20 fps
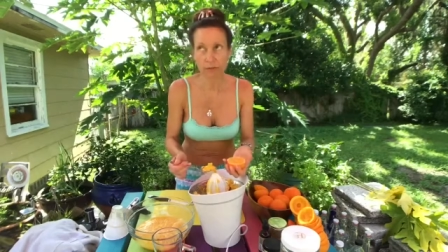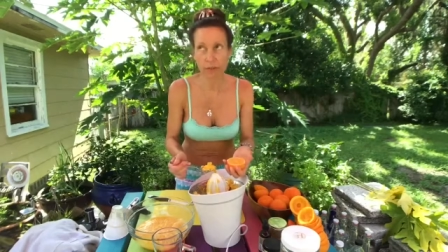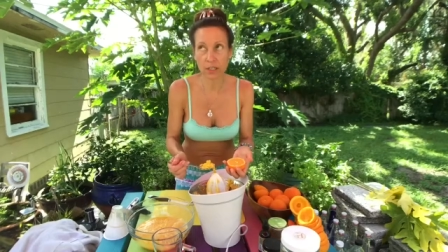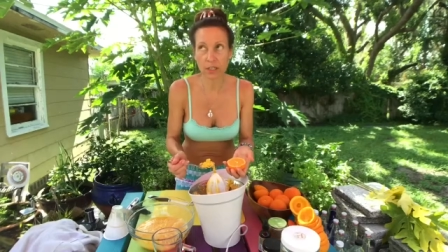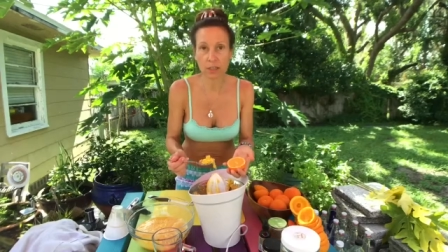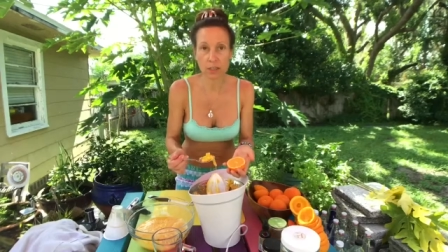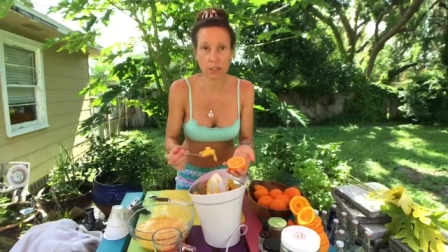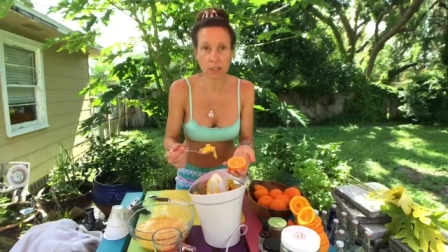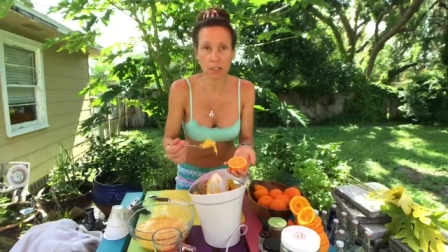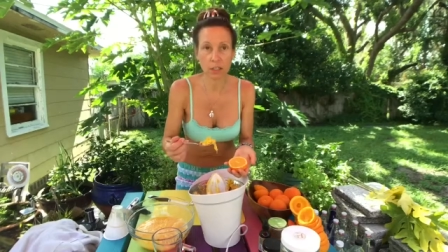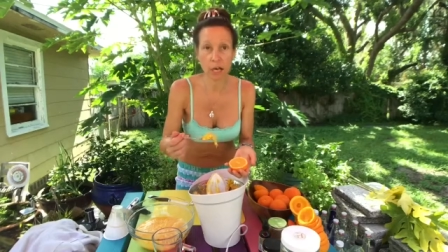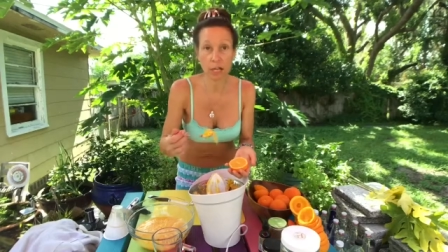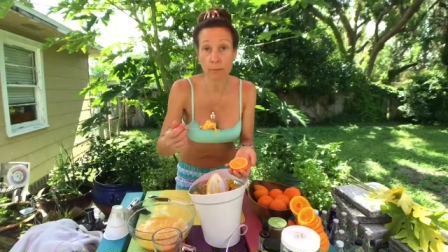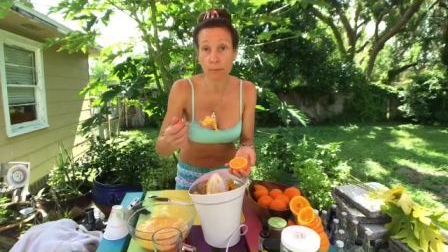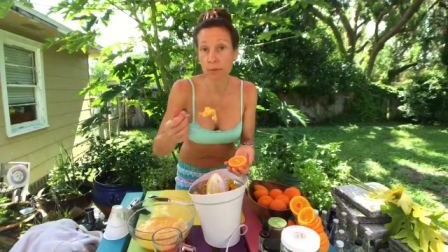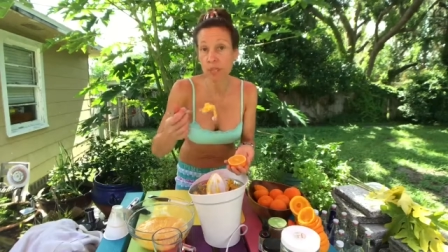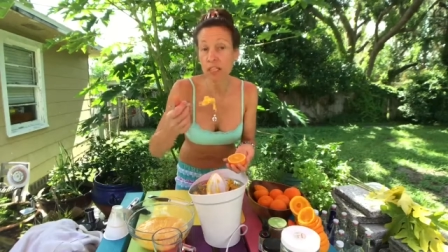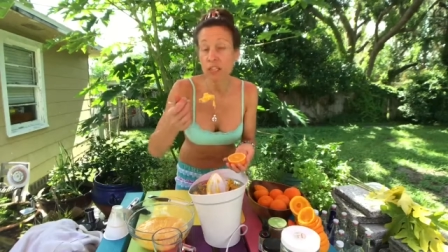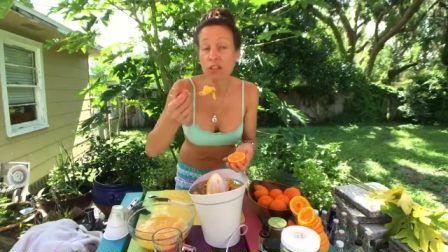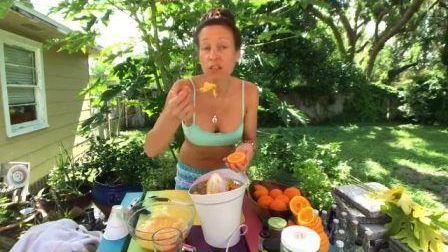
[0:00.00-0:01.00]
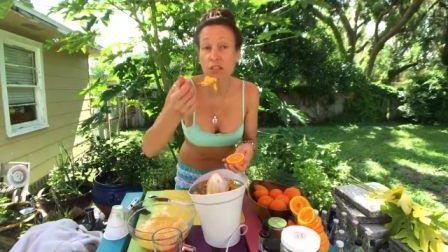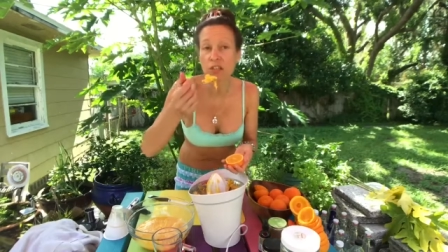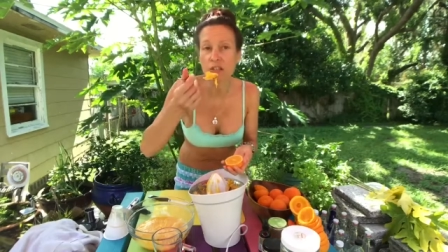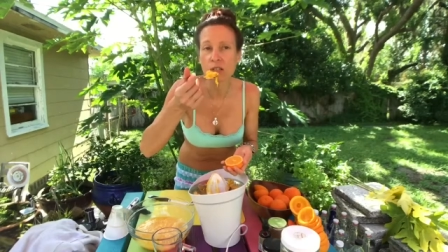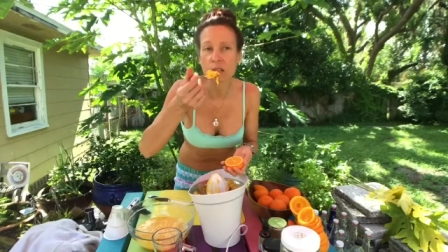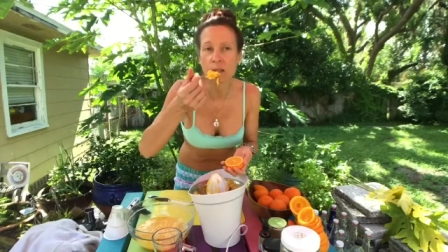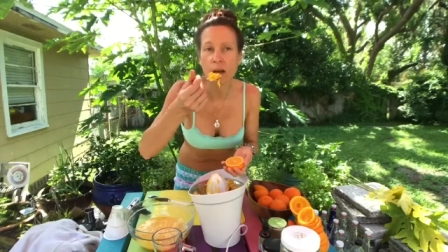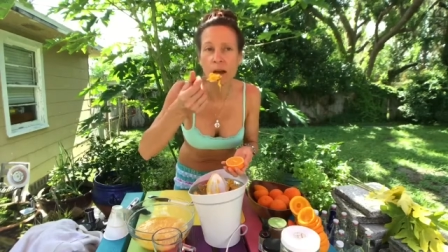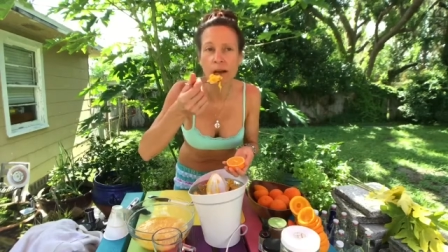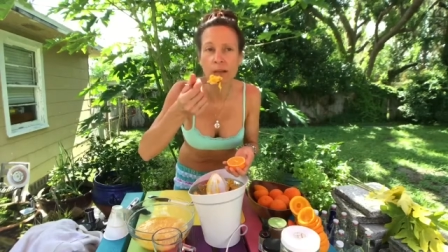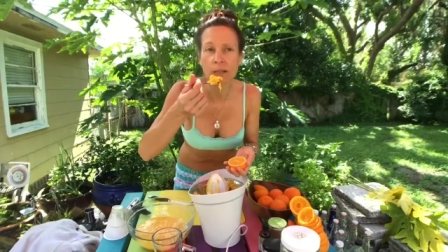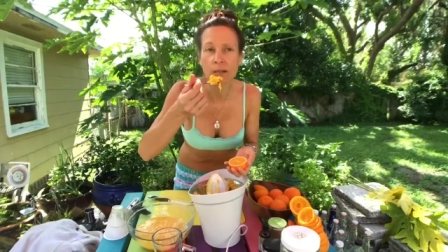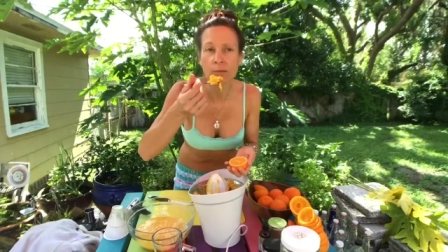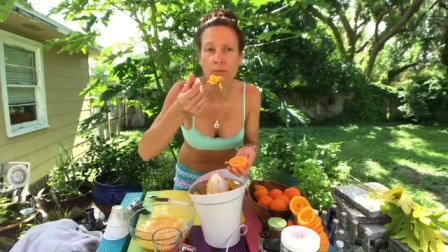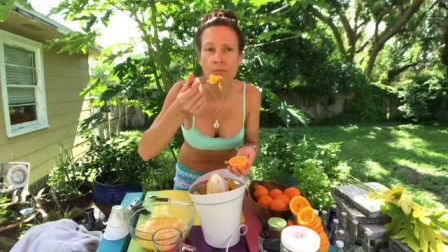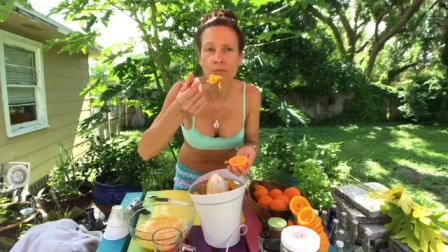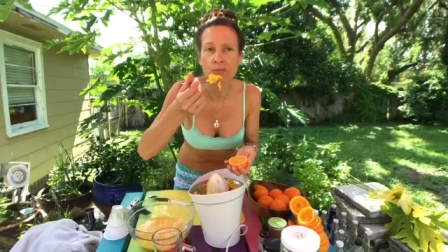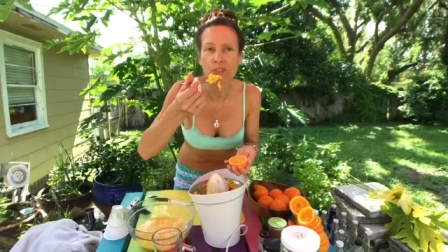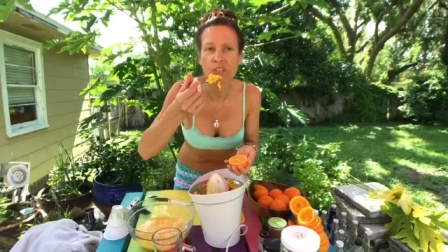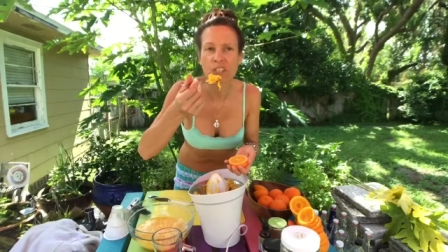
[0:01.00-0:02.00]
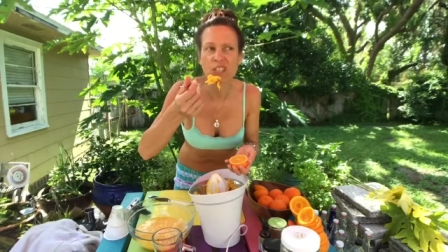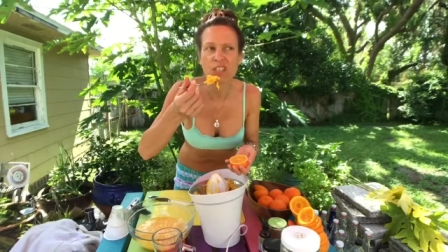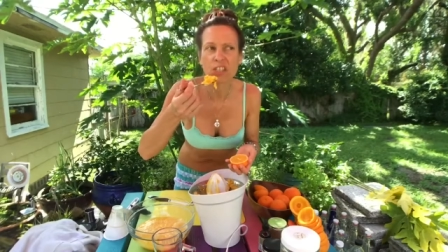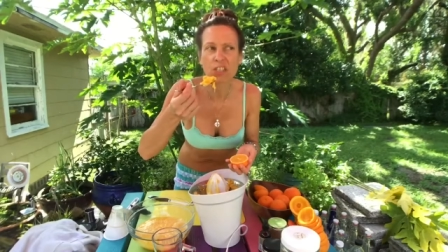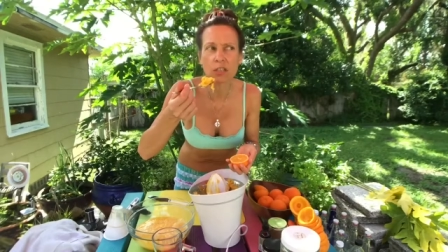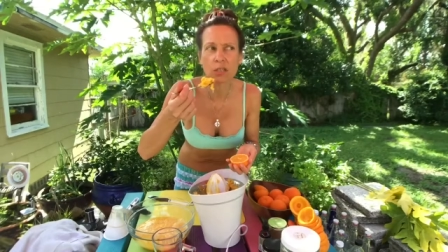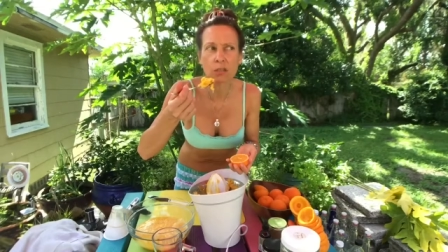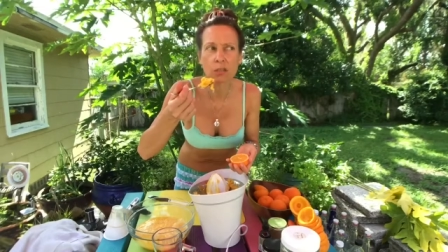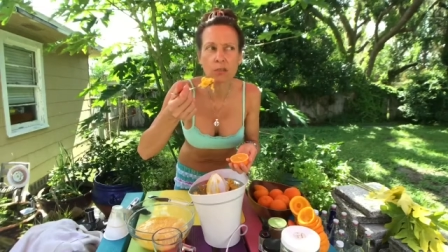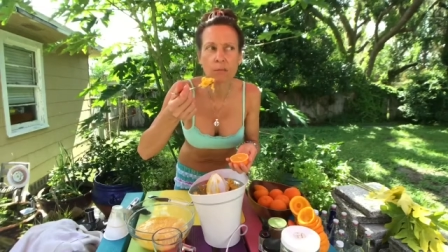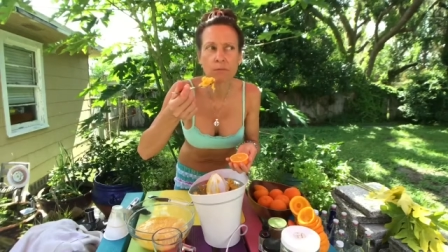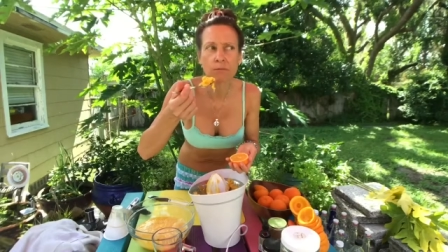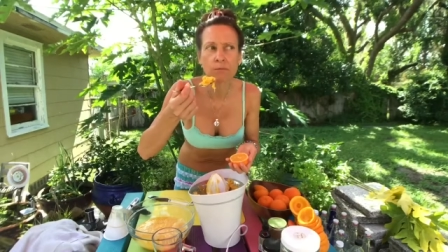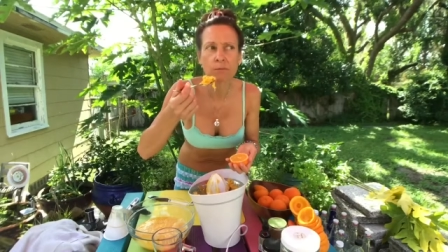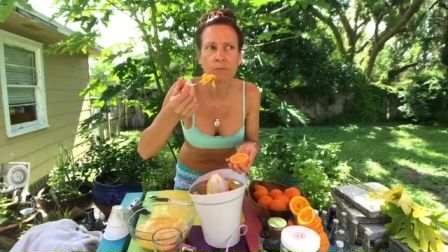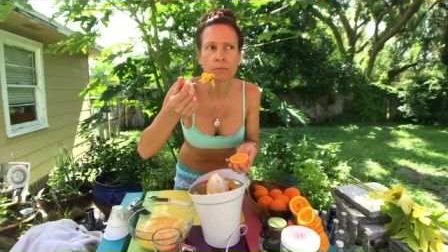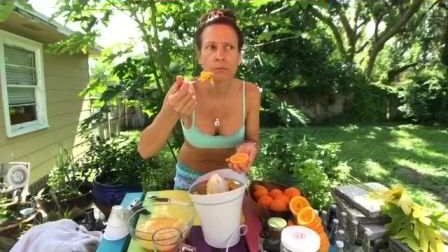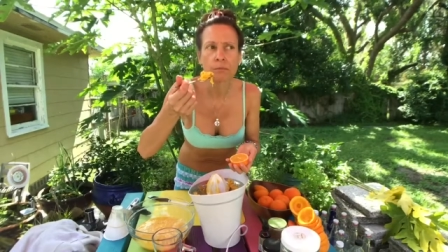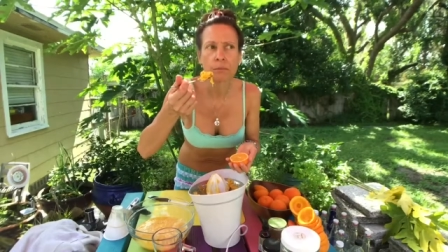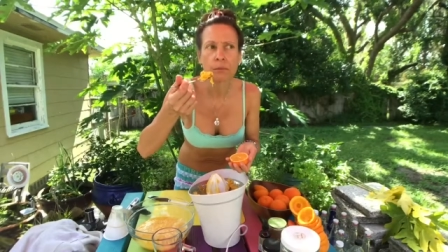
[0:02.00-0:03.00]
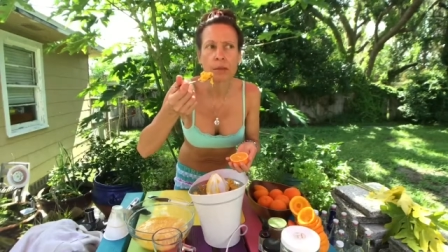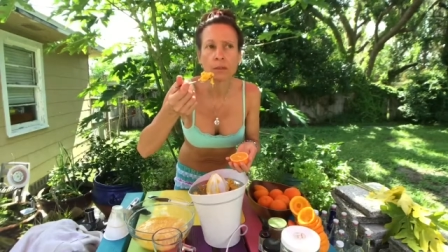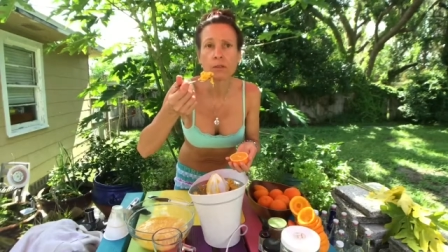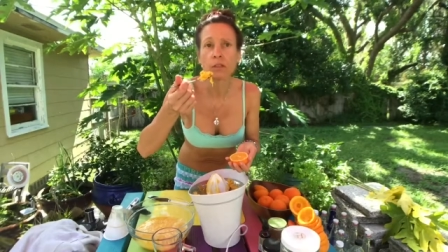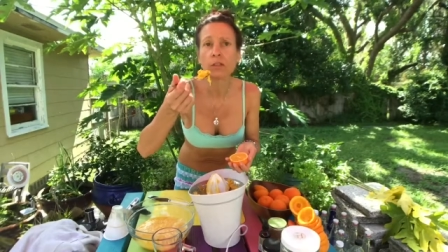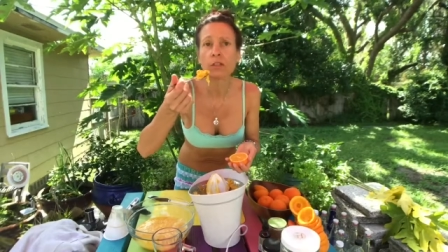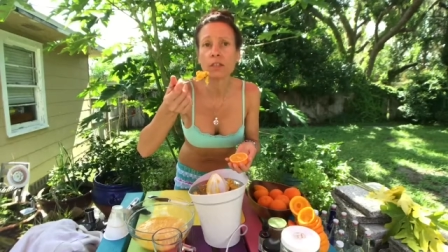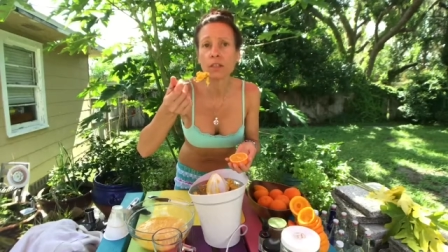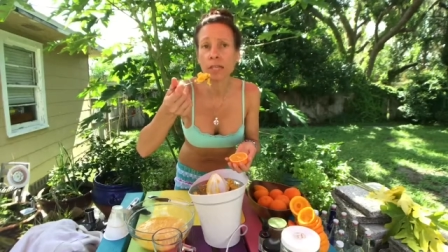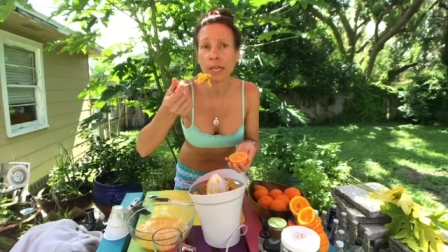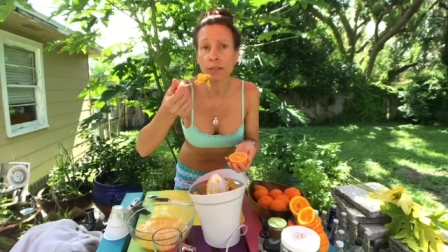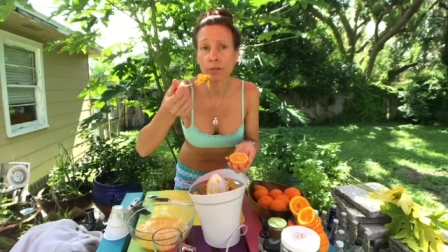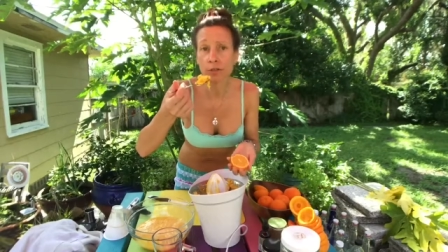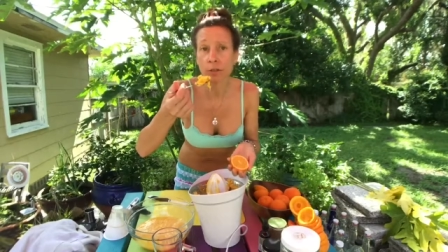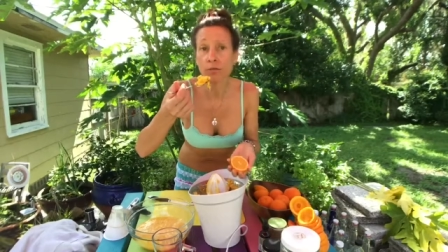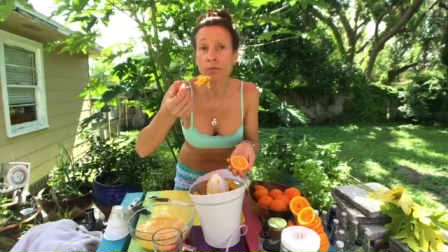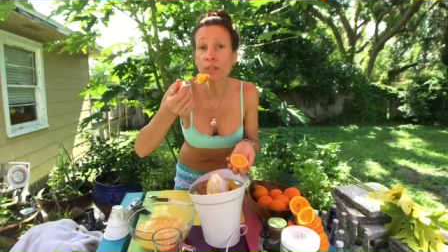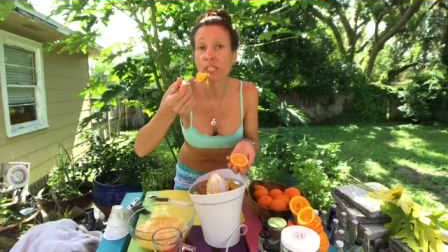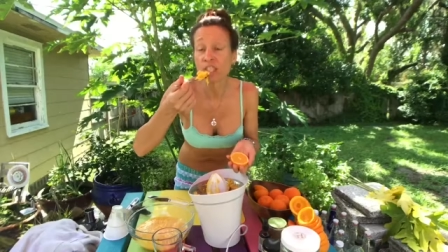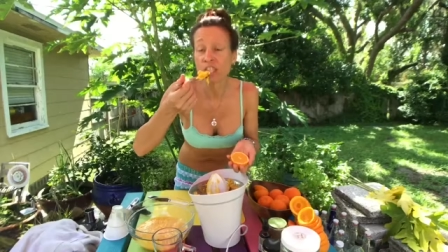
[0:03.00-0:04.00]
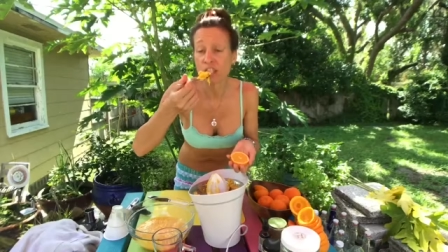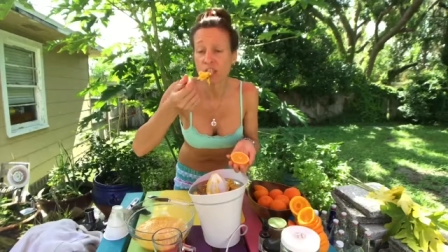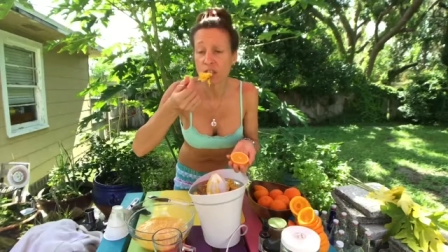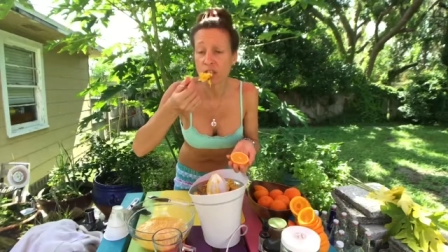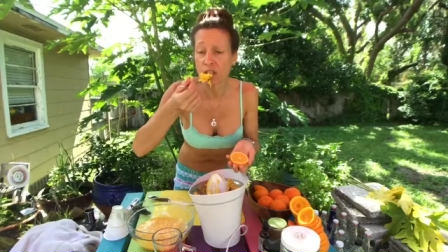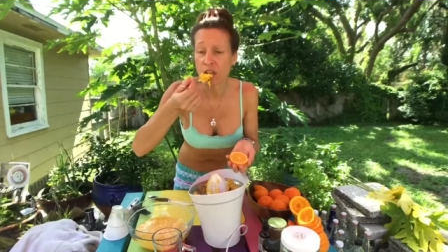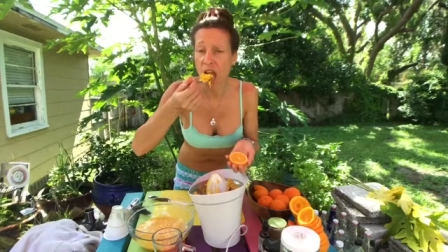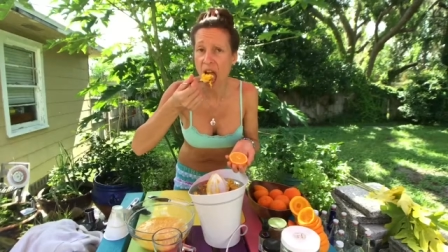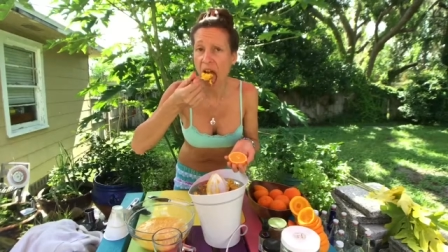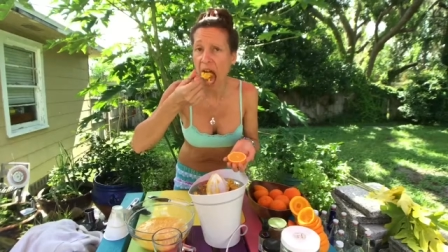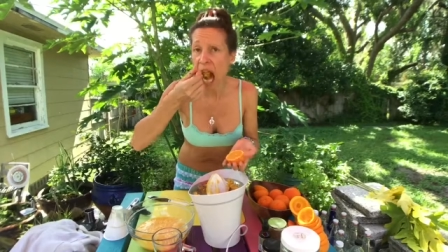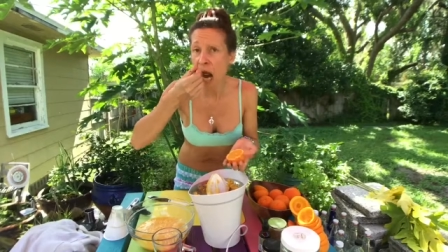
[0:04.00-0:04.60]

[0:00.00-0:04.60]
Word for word: figs in a lot of places on seasonal to the, the regions.